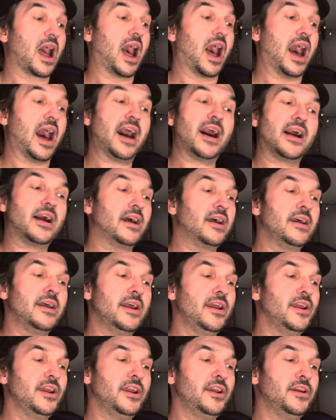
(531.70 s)

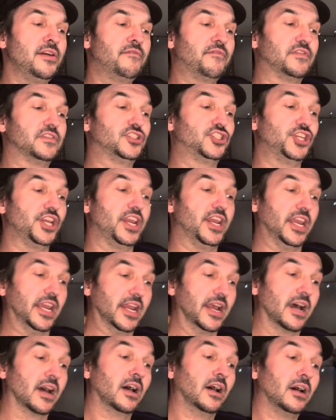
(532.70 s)
I've
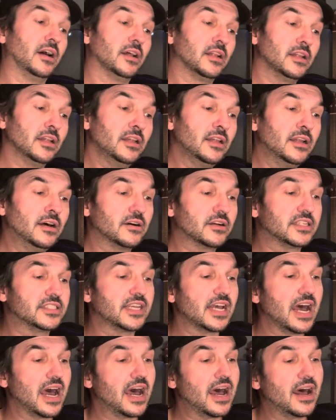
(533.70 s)
G, looked
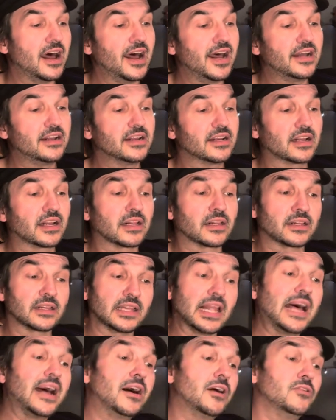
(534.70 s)
at
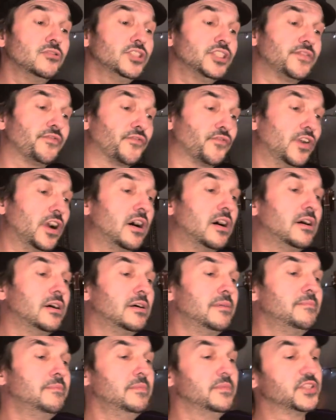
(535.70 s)
clouds
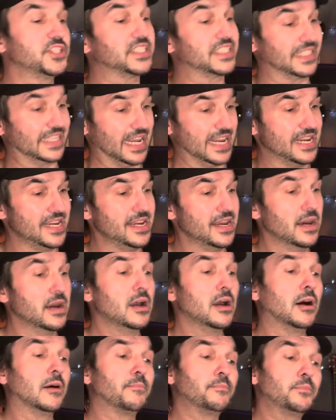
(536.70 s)
from C,
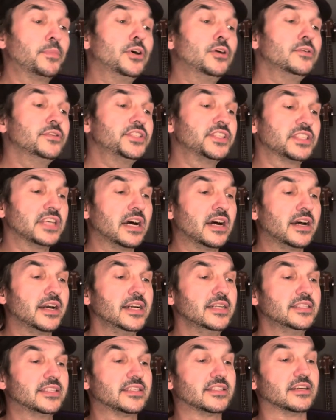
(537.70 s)
both
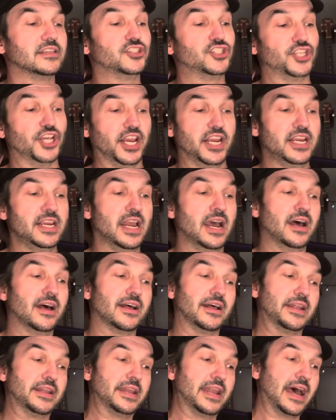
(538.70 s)
sides G,
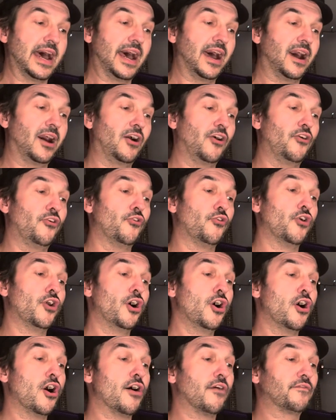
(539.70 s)
now
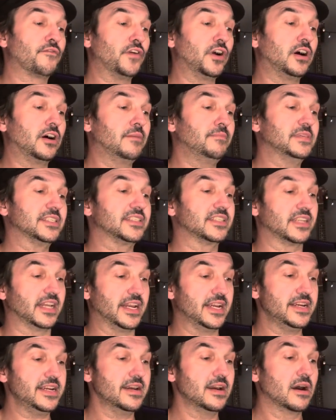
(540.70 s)
from
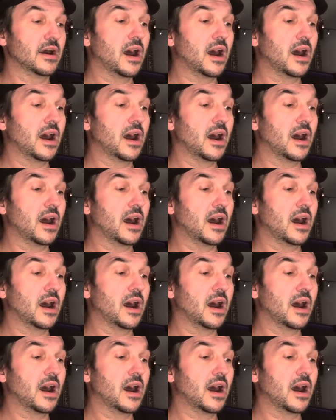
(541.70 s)
C,